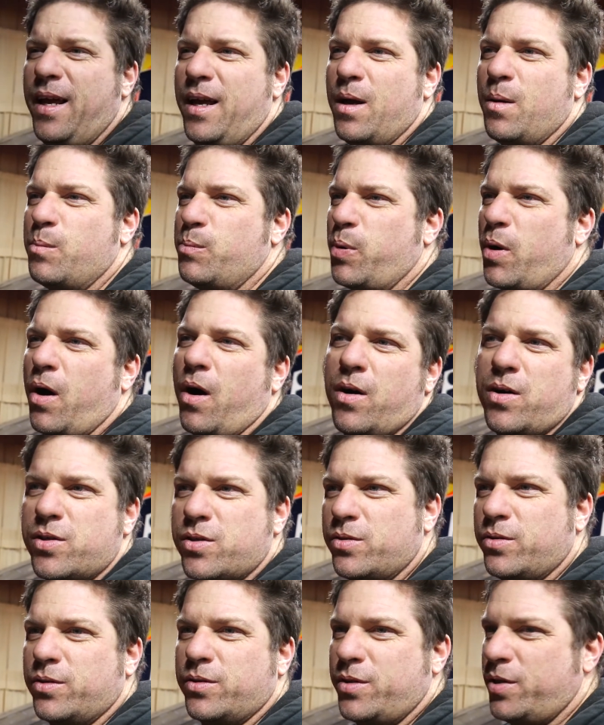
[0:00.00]
am
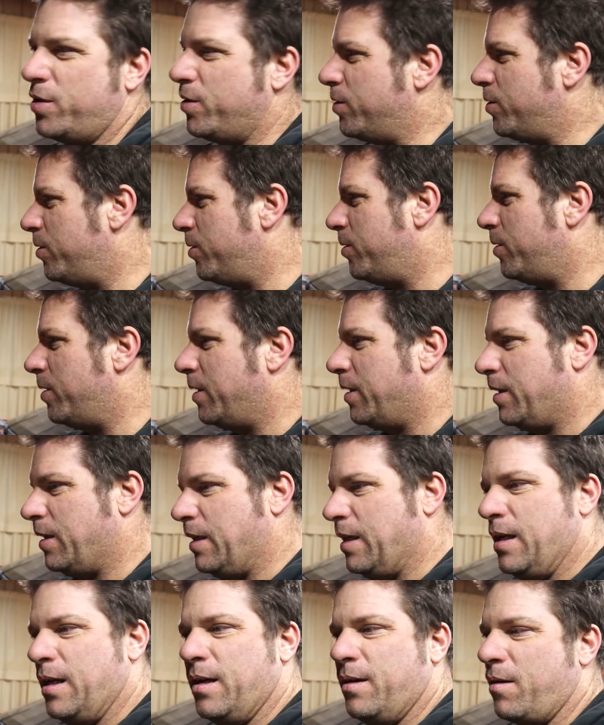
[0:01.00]
partial to
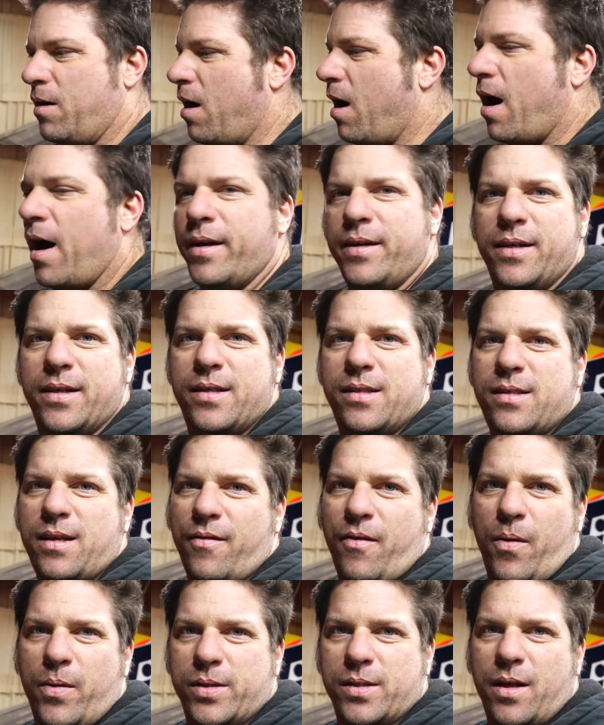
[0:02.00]
Hondas.
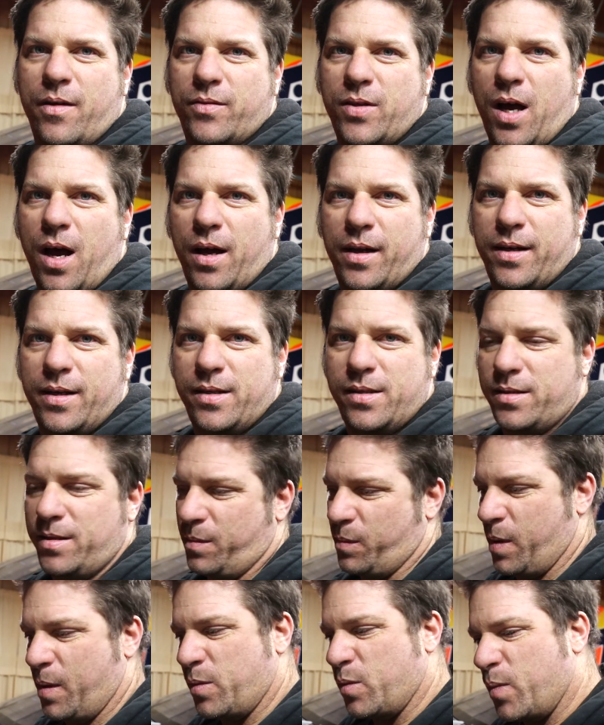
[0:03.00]
I've always loved
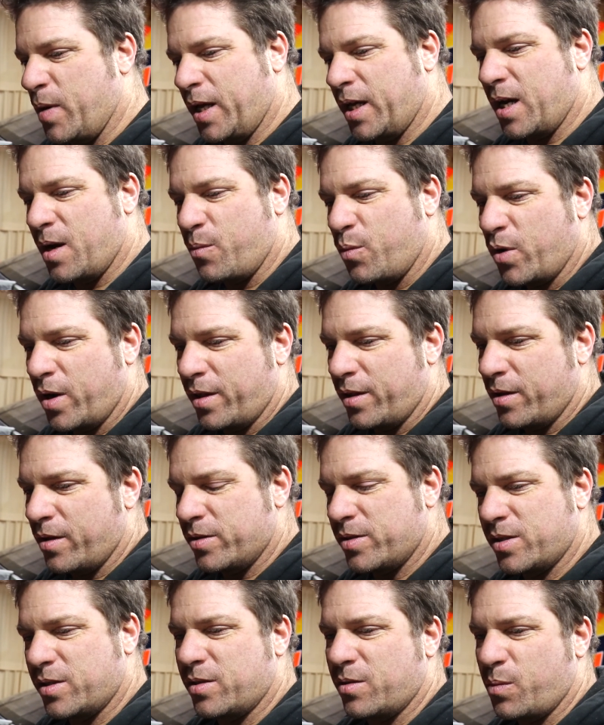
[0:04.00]
Hondas. Maybe picking up one of
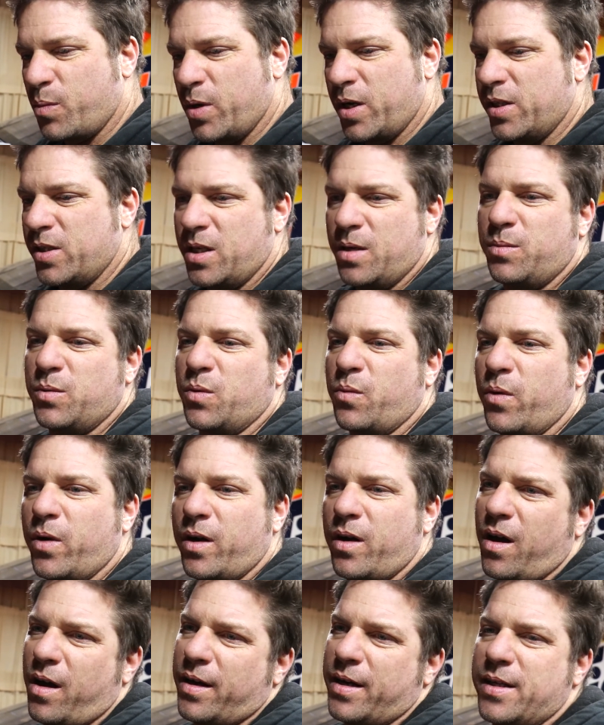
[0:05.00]
those because they're pretty cheap to
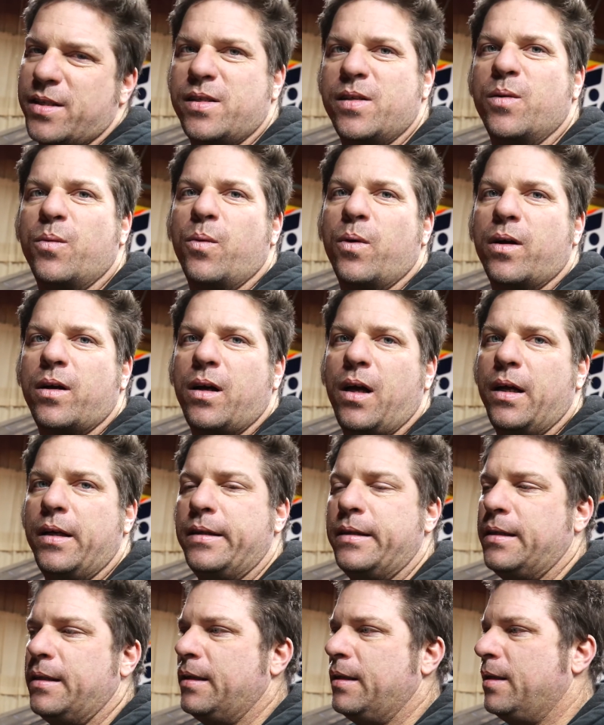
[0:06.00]
work on, easy to work
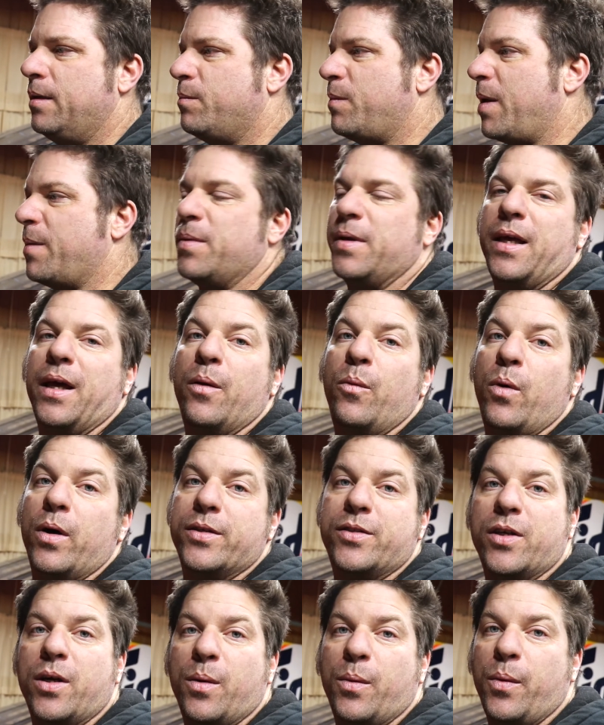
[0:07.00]
on. Maybe get one
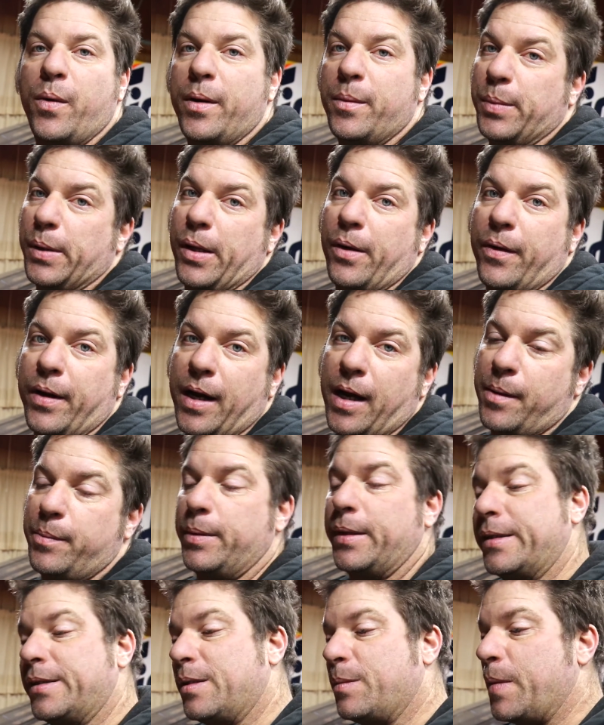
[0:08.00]
turbo whip, blow it up
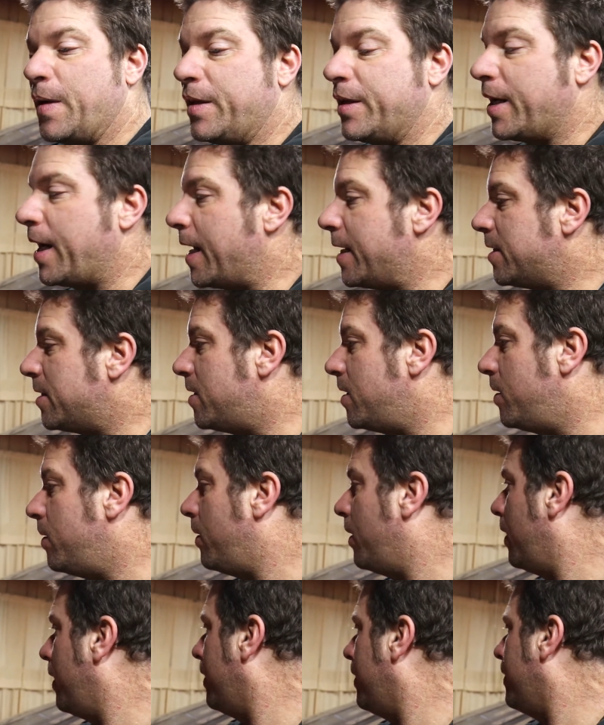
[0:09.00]
like some other guys do.